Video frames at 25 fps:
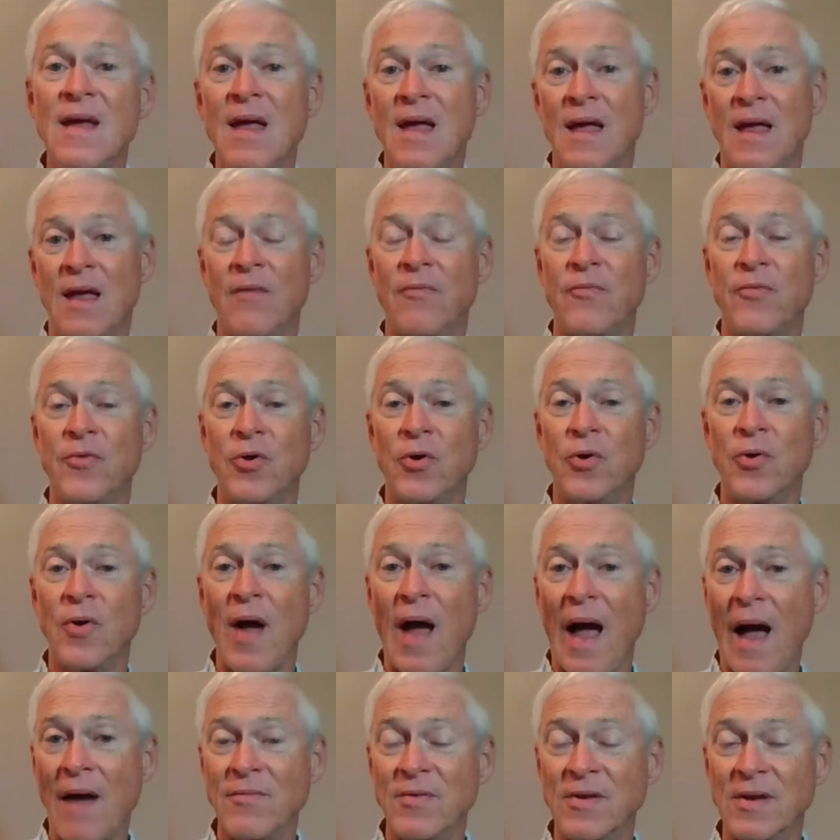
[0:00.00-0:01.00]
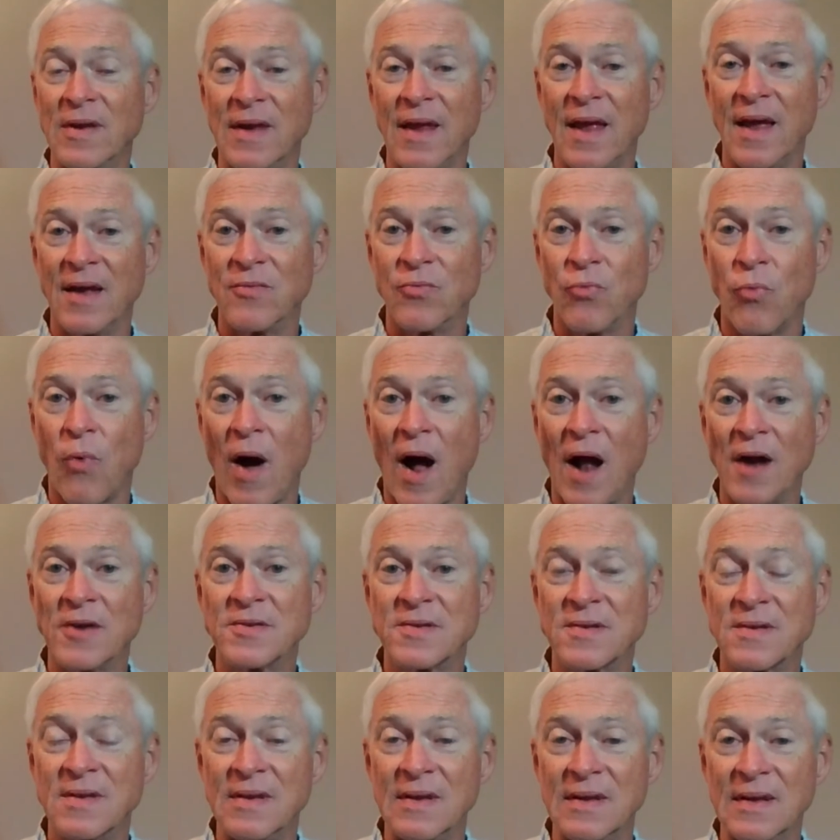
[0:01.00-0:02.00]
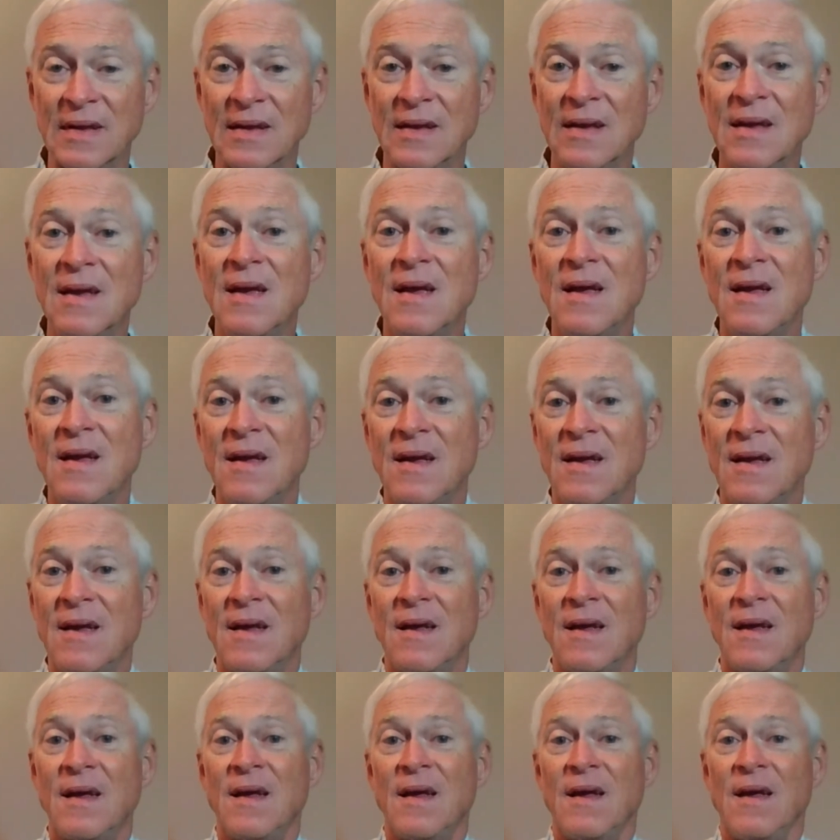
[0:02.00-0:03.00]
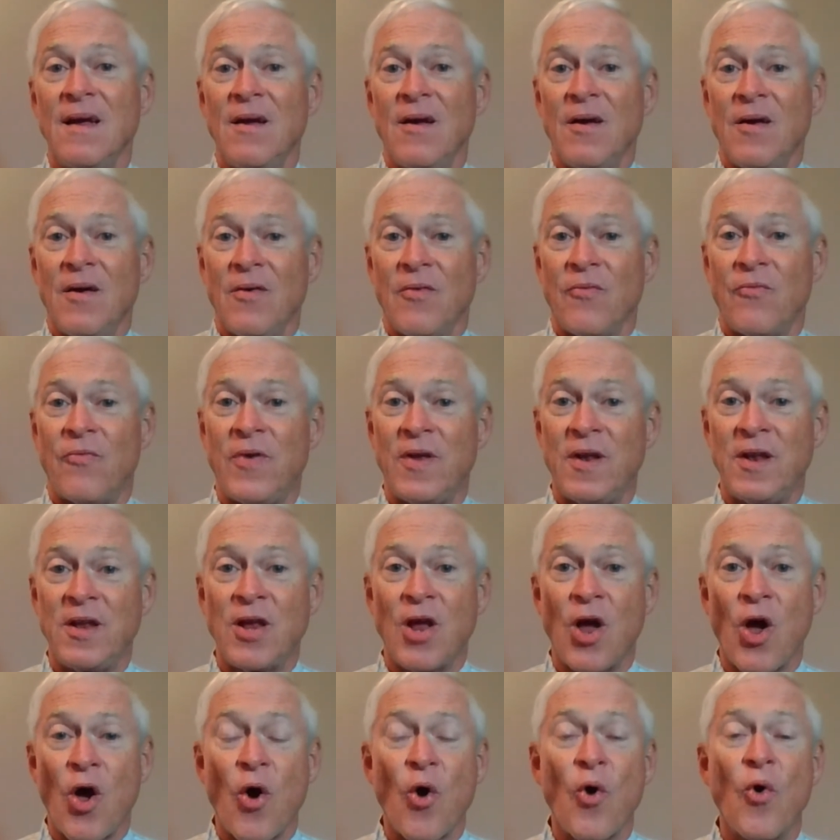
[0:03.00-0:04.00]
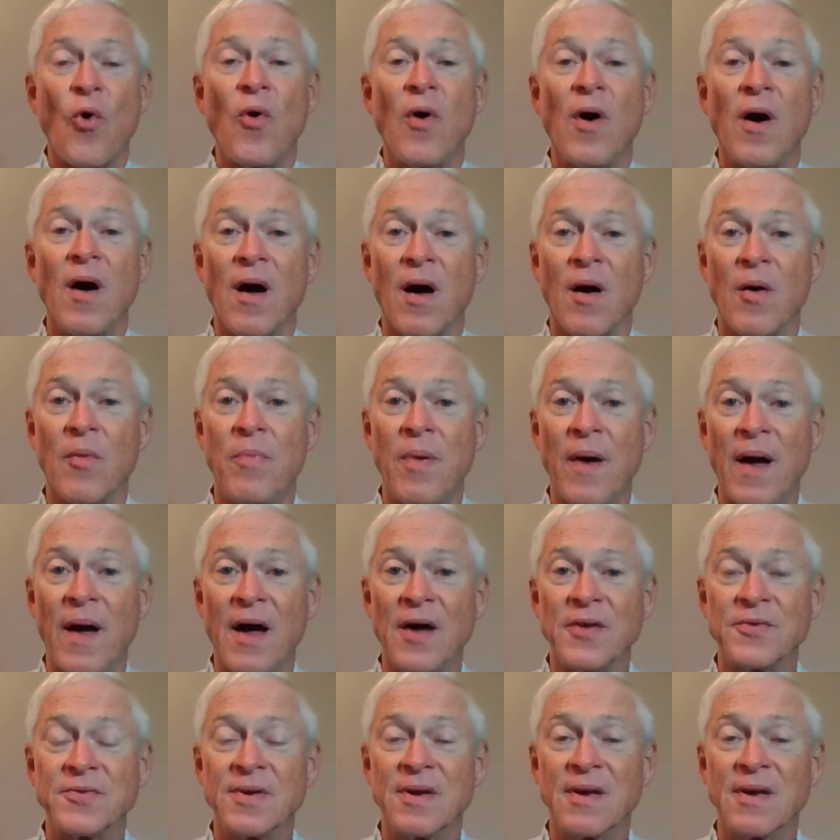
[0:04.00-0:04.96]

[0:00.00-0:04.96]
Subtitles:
If you haven't yet watched the video about